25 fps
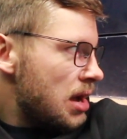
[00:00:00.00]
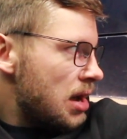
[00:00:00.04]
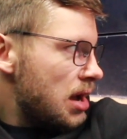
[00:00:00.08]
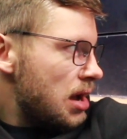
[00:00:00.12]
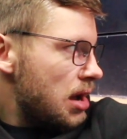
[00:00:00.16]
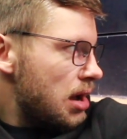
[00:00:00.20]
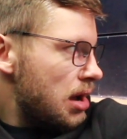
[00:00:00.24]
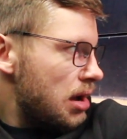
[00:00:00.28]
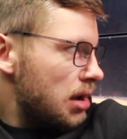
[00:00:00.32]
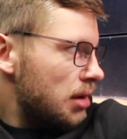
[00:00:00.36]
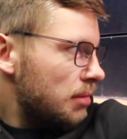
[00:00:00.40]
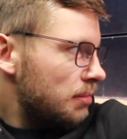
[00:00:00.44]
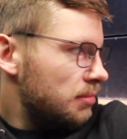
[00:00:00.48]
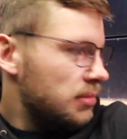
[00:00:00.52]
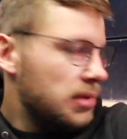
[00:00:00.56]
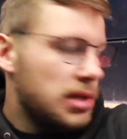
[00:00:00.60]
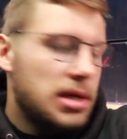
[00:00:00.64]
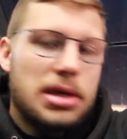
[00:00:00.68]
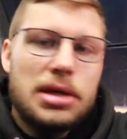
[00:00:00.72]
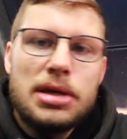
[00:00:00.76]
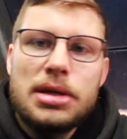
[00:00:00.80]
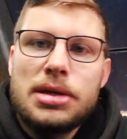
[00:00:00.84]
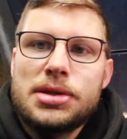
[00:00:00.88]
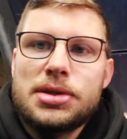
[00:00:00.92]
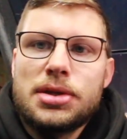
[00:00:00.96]

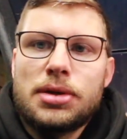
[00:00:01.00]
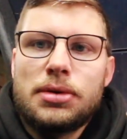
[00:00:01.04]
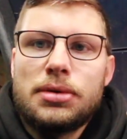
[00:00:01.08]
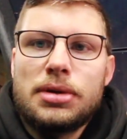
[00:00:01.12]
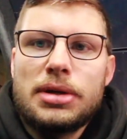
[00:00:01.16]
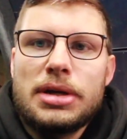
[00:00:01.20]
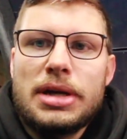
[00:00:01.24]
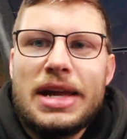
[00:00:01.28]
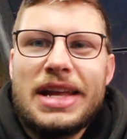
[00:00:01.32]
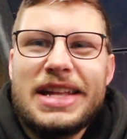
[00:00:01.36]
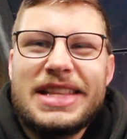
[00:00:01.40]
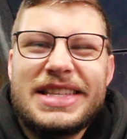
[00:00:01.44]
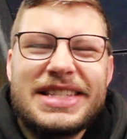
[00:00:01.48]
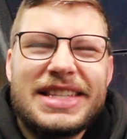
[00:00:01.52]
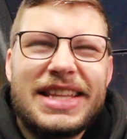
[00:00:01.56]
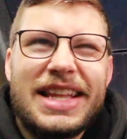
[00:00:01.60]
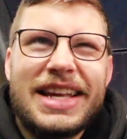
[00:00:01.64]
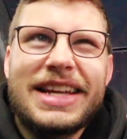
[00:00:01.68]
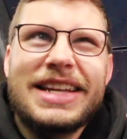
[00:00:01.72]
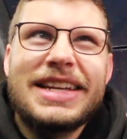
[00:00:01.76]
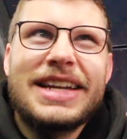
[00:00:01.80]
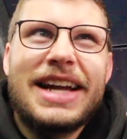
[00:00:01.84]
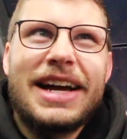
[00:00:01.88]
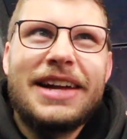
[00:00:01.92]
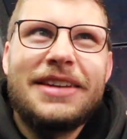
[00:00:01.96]
So it's
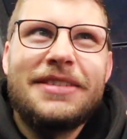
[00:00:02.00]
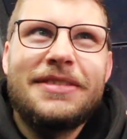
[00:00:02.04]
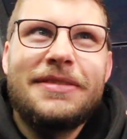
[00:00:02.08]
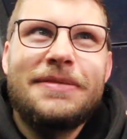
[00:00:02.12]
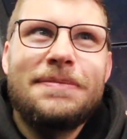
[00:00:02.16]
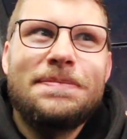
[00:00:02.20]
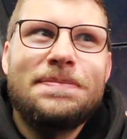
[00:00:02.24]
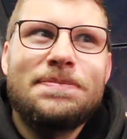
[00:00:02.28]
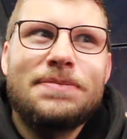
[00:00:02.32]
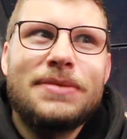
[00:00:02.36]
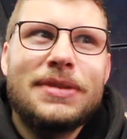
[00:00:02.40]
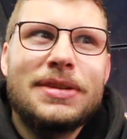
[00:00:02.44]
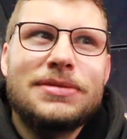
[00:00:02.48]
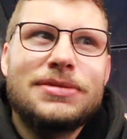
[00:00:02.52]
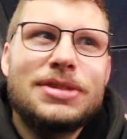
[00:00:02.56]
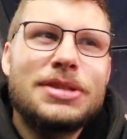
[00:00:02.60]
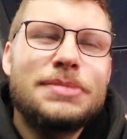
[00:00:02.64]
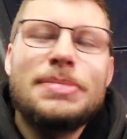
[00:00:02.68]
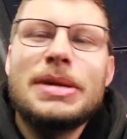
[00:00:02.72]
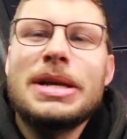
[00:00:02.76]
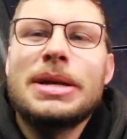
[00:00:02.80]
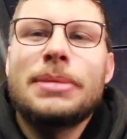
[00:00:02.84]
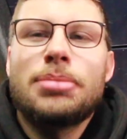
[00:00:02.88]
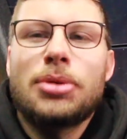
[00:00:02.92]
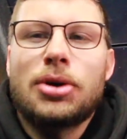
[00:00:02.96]
like not
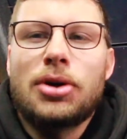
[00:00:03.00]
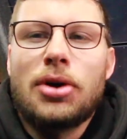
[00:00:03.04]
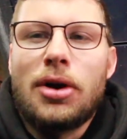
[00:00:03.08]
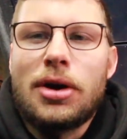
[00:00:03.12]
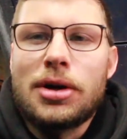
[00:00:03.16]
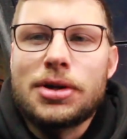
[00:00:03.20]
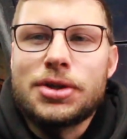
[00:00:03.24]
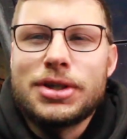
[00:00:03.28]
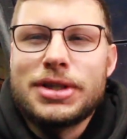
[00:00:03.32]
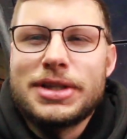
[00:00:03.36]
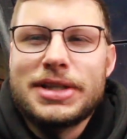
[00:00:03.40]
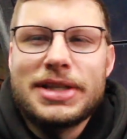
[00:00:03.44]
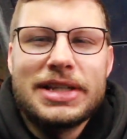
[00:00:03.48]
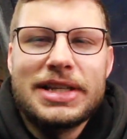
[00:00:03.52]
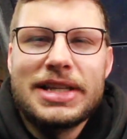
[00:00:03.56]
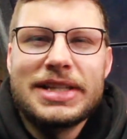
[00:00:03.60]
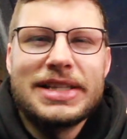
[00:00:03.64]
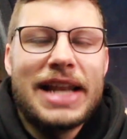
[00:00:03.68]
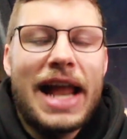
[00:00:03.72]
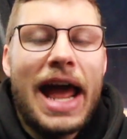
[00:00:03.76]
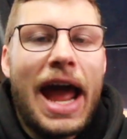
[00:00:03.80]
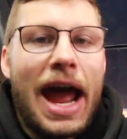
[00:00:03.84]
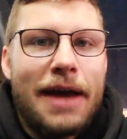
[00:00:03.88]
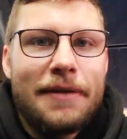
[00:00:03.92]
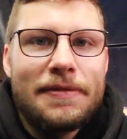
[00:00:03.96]
just being precautious. It
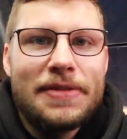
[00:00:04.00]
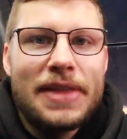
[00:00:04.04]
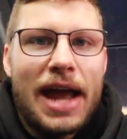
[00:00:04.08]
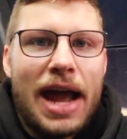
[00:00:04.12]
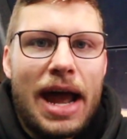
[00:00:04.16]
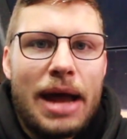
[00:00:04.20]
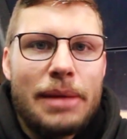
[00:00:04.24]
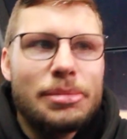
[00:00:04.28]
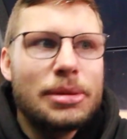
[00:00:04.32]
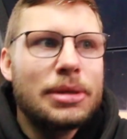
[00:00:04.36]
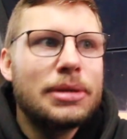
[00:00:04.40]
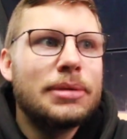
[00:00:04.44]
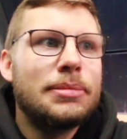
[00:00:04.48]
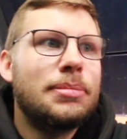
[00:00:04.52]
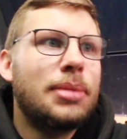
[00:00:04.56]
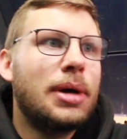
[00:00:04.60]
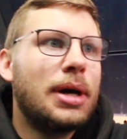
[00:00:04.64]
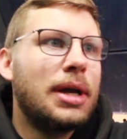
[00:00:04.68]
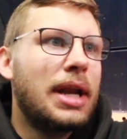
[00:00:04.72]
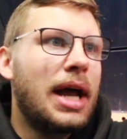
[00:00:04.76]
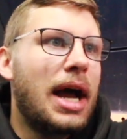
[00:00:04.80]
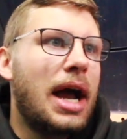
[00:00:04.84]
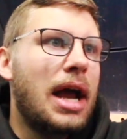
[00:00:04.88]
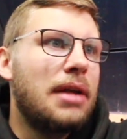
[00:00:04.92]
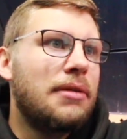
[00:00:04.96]
doesn't have to happen,
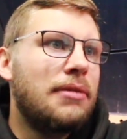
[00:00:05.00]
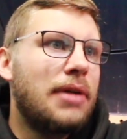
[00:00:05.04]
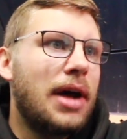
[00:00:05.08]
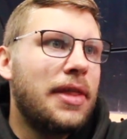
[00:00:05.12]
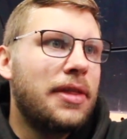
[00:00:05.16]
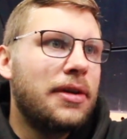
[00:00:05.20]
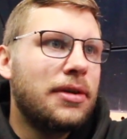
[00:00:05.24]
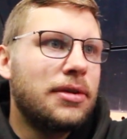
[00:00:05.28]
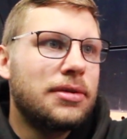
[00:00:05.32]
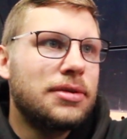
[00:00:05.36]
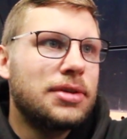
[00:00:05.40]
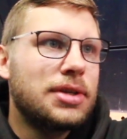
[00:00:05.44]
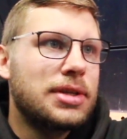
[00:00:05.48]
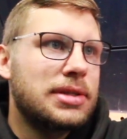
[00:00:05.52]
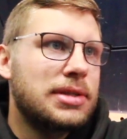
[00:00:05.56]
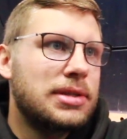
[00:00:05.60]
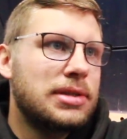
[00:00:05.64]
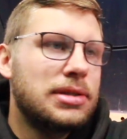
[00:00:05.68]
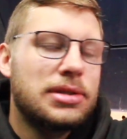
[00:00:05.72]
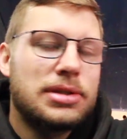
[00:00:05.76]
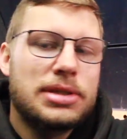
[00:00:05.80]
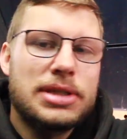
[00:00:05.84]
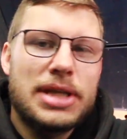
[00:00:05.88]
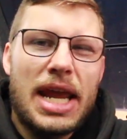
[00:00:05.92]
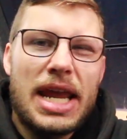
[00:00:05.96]
but I'd rather
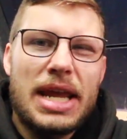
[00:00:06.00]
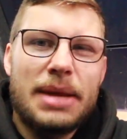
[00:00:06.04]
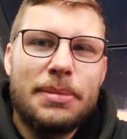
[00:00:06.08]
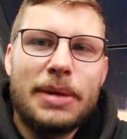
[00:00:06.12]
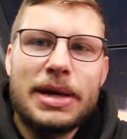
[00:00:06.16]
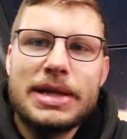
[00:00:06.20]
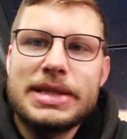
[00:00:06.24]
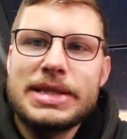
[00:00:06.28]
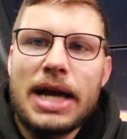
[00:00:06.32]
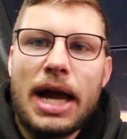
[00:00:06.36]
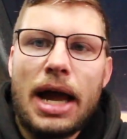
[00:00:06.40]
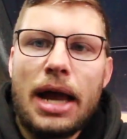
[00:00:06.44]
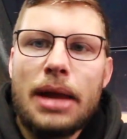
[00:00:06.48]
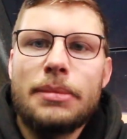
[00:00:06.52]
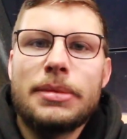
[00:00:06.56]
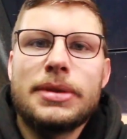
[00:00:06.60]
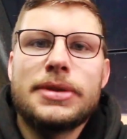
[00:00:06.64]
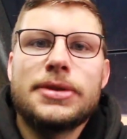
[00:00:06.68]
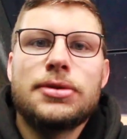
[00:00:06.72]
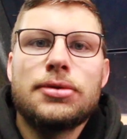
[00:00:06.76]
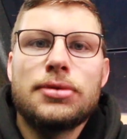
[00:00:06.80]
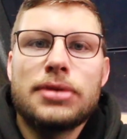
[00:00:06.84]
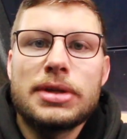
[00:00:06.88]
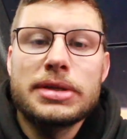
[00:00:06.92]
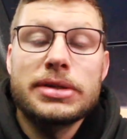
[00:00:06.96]
just take my time
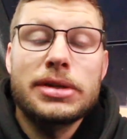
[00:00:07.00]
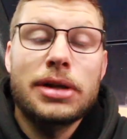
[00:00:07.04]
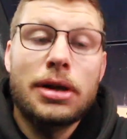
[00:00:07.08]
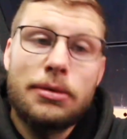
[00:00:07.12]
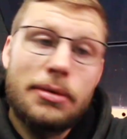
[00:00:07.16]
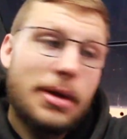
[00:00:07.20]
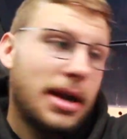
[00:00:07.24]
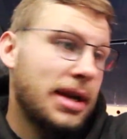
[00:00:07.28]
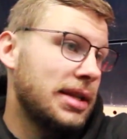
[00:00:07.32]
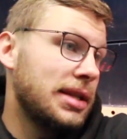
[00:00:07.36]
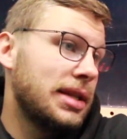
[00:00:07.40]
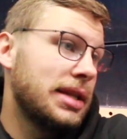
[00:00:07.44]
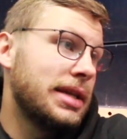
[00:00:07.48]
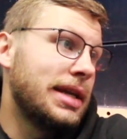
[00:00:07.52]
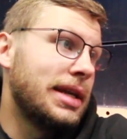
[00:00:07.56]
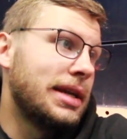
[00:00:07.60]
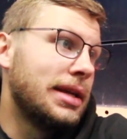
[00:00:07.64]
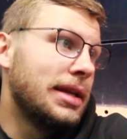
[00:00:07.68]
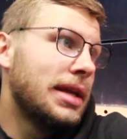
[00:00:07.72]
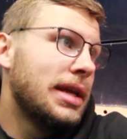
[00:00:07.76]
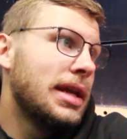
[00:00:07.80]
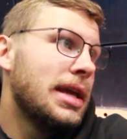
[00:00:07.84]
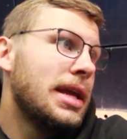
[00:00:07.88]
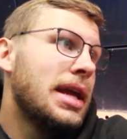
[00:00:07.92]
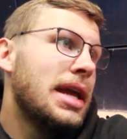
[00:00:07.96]
and do this correctly. And
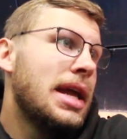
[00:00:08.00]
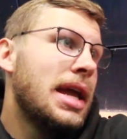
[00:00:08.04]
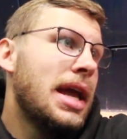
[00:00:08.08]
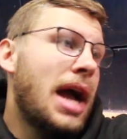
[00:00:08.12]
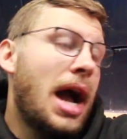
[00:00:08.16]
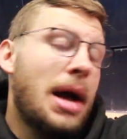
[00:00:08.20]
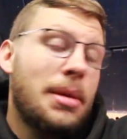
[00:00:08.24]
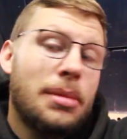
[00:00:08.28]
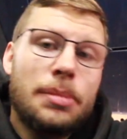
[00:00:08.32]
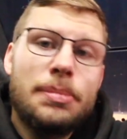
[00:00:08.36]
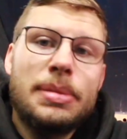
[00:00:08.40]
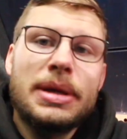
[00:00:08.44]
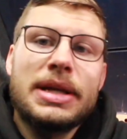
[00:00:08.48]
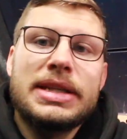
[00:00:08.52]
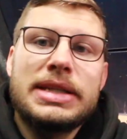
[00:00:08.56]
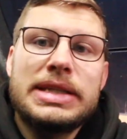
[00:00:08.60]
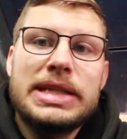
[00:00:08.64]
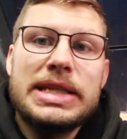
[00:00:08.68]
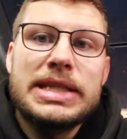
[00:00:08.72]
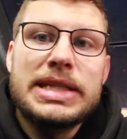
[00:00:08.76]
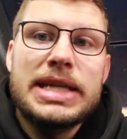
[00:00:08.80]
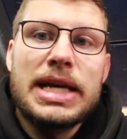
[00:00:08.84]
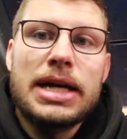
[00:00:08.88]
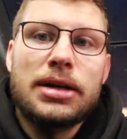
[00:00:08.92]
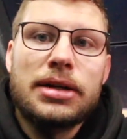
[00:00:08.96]
I'm a big
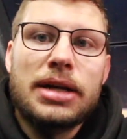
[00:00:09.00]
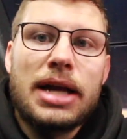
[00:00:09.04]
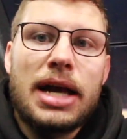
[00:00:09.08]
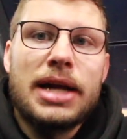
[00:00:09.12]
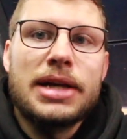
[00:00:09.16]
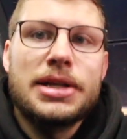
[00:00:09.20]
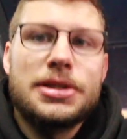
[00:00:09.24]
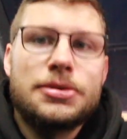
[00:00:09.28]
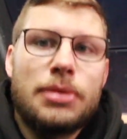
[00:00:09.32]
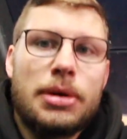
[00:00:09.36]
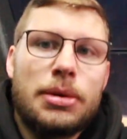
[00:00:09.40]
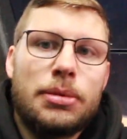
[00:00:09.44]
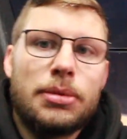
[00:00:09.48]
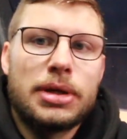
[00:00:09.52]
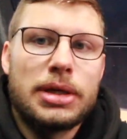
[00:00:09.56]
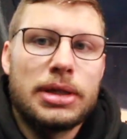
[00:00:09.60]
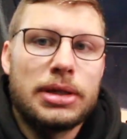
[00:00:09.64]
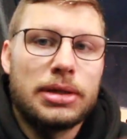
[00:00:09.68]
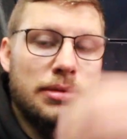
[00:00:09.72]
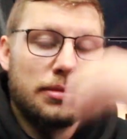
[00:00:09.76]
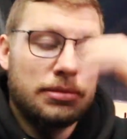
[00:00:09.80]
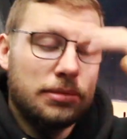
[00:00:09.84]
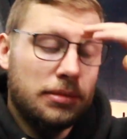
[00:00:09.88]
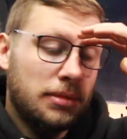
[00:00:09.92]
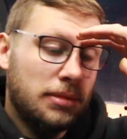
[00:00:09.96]
detail guy, so I want
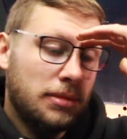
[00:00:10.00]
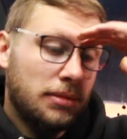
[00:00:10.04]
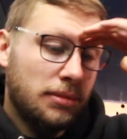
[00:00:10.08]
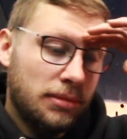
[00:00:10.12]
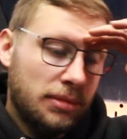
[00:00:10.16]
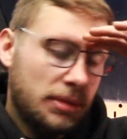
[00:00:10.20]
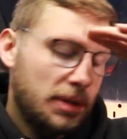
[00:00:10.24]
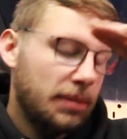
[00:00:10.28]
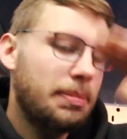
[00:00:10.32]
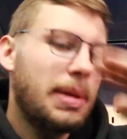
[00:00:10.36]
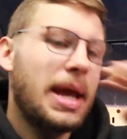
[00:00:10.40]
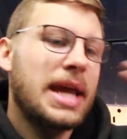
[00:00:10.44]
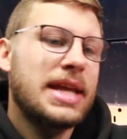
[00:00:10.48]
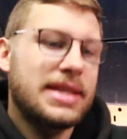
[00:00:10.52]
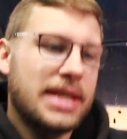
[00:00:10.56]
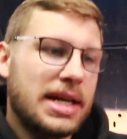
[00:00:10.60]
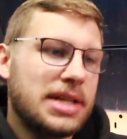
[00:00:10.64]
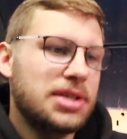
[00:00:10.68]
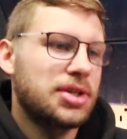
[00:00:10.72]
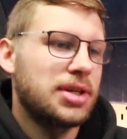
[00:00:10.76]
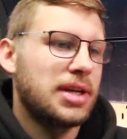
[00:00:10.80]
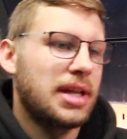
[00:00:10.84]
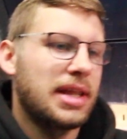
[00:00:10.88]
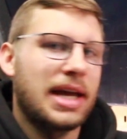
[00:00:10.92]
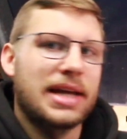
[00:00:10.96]
to pay
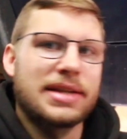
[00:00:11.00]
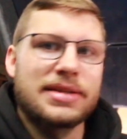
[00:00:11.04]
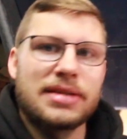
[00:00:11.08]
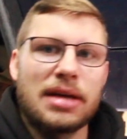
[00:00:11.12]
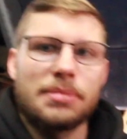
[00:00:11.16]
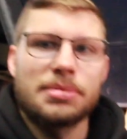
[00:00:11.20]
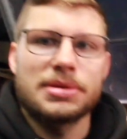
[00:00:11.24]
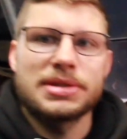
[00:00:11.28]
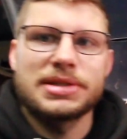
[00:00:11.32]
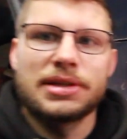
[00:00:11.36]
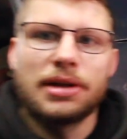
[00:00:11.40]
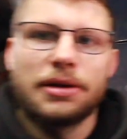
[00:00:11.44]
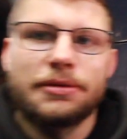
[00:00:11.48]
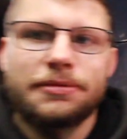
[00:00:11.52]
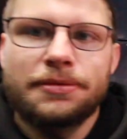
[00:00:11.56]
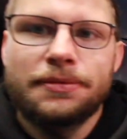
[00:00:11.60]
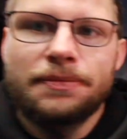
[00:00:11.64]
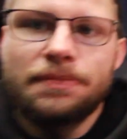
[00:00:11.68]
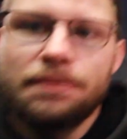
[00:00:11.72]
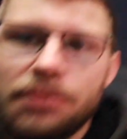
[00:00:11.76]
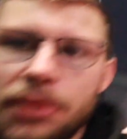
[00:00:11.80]
attention to that type of stuff.